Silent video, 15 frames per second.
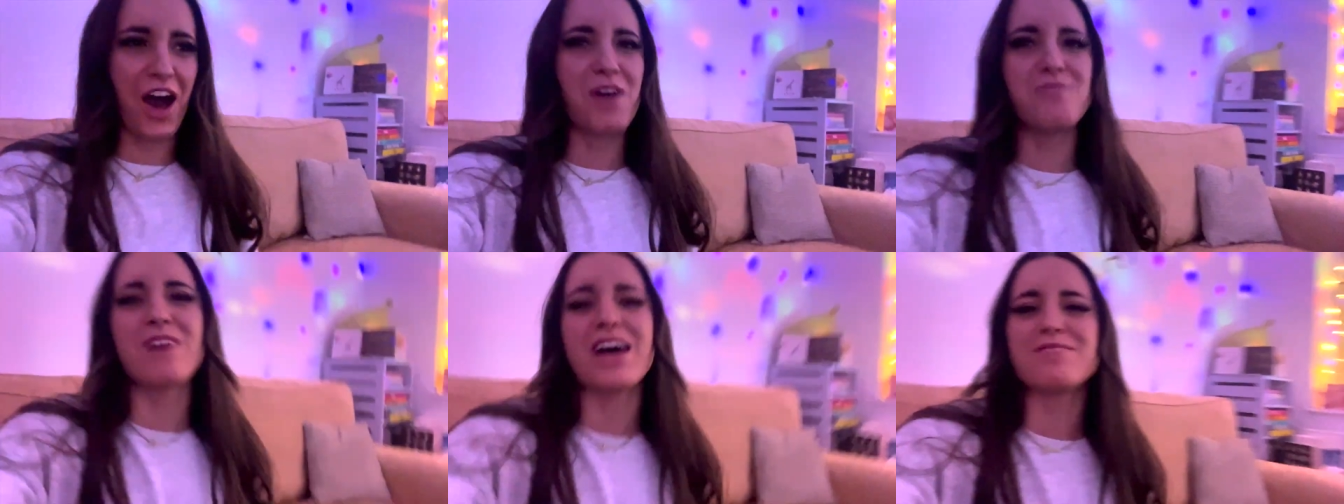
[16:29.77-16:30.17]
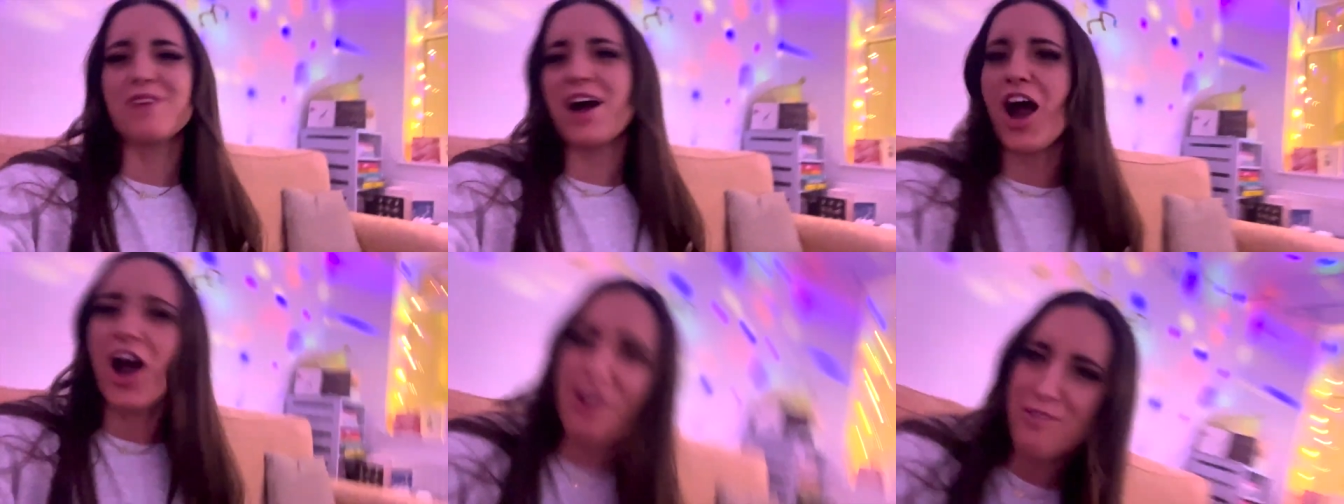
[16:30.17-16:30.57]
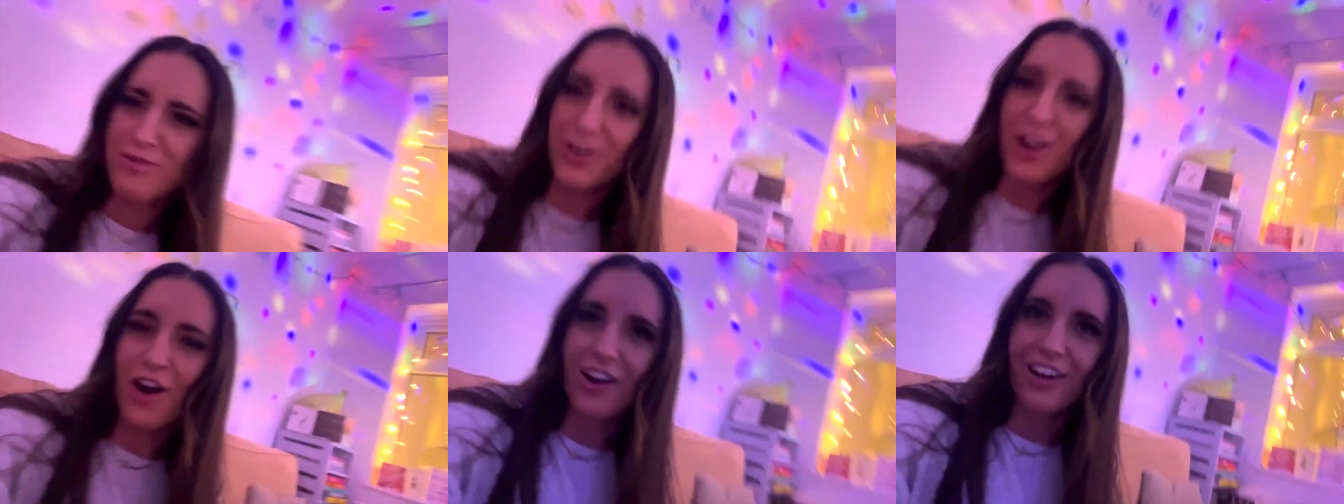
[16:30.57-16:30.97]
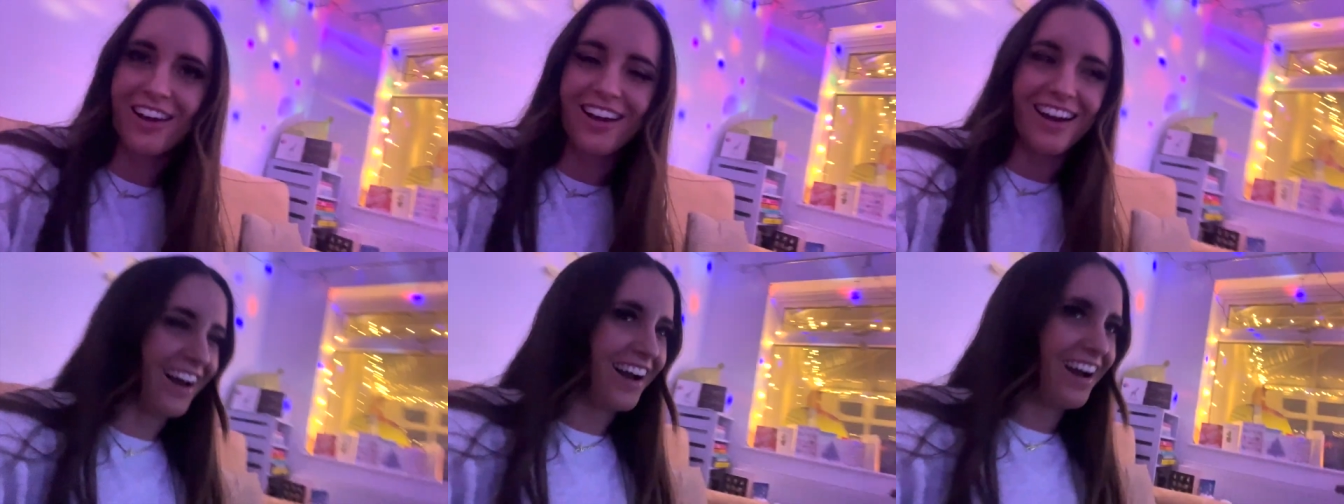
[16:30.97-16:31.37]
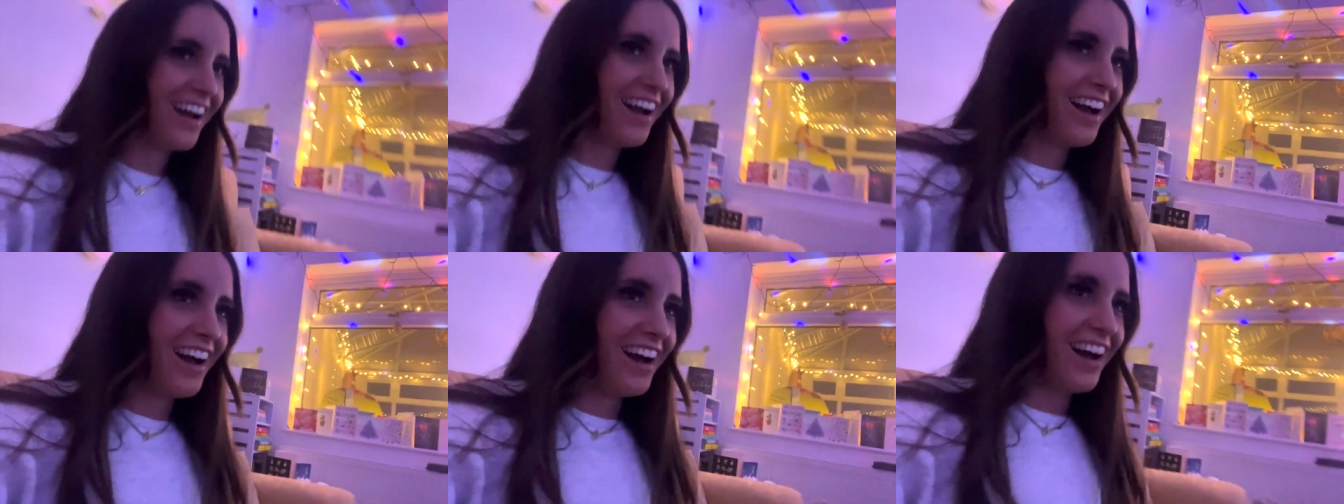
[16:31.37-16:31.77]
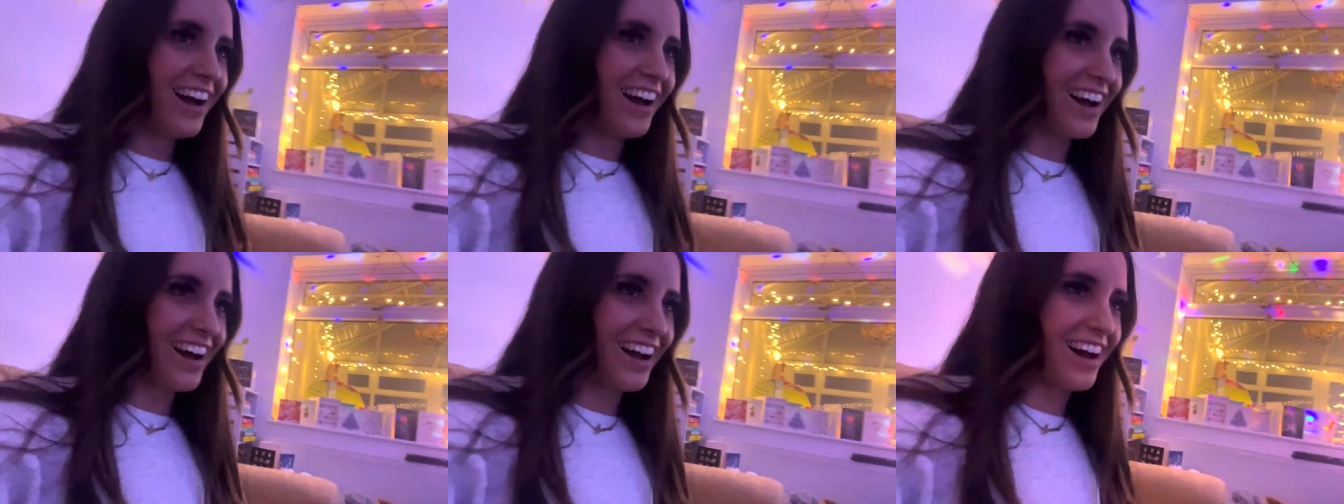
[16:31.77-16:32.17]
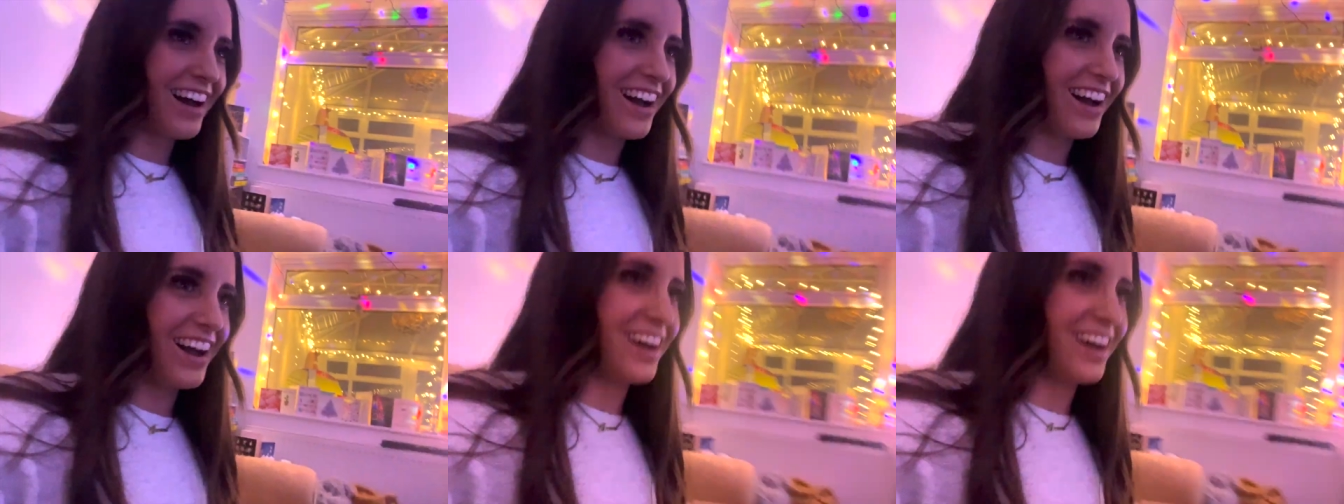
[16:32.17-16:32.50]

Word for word: make my own vlog. to the camera, like